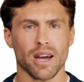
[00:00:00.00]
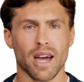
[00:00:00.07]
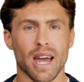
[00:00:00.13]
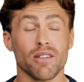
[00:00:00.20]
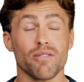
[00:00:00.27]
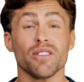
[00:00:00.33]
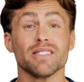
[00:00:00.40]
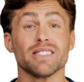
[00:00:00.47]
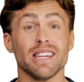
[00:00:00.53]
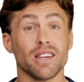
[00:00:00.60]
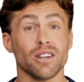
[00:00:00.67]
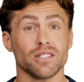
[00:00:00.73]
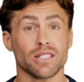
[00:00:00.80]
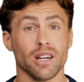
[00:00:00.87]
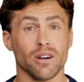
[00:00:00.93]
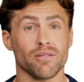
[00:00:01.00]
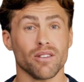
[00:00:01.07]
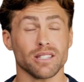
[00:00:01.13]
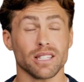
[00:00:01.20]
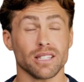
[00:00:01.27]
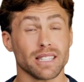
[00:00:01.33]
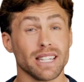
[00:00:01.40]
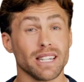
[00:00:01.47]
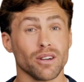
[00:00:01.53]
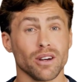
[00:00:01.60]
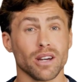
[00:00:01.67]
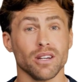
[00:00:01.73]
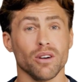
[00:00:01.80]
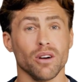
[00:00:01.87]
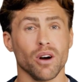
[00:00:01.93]
If you see yourself as a leader
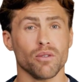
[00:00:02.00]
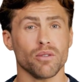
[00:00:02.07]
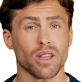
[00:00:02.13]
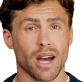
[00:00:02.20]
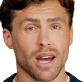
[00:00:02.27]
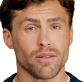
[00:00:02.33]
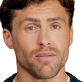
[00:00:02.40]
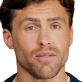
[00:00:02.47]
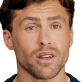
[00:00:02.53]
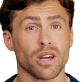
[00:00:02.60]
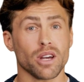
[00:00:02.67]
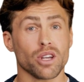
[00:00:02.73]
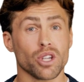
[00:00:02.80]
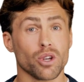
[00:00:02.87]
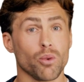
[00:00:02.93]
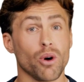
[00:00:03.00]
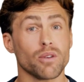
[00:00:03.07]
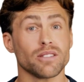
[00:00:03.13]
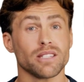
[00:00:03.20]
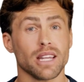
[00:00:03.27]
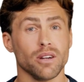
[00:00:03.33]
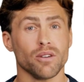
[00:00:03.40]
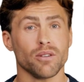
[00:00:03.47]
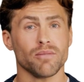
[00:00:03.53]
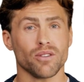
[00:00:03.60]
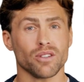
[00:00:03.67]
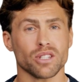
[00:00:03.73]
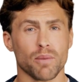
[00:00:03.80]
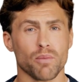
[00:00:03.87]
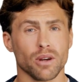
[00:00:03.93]
in your own life, you won't settle for
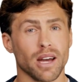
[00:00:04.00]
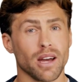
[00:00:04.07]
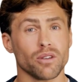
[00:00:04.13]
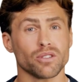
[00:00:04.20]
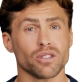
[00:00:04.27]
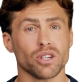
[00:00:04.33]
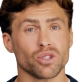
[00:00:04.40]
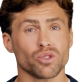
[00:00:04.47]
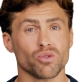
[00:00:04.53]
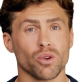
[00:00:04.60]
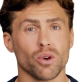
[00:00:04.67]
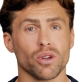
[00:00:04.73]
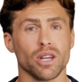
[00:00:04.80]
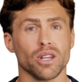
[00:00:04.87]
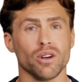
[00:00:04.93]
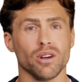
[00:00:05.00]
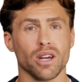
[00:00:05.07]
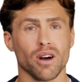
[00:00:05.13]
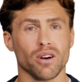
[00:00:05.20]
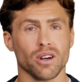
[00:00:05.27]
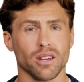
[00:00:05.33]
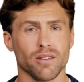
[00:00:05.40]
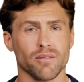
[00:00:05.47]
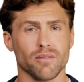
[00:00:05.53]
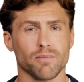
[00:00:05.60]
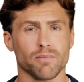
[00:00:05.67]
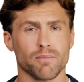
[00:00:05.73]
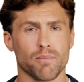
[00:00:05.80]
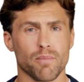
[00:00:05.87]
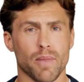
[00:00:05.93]
someone else controlling your narrative.
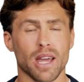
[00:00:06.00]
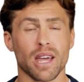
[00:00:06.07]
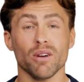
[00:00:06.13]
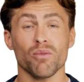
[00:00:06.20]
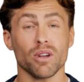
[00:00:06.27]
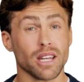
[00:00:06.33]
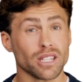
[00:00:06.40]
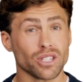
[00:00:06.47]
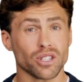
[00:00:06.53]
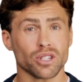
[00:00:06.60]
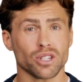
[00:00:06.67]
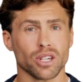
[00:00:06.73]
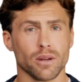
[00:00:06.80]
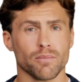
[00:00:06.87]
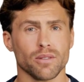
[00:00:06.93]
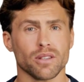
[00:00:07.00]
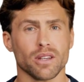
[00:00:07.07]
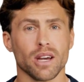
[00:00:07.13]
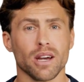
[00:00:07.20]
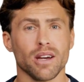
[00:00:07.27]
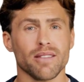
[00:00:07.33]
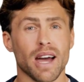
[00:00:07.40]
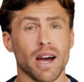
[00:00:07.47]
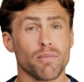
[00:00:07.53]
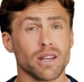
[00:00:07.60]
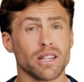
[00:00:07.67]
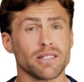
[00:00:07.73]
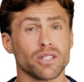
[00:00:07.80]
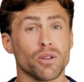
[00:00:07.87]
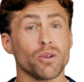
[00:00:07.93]
In relationships, that means you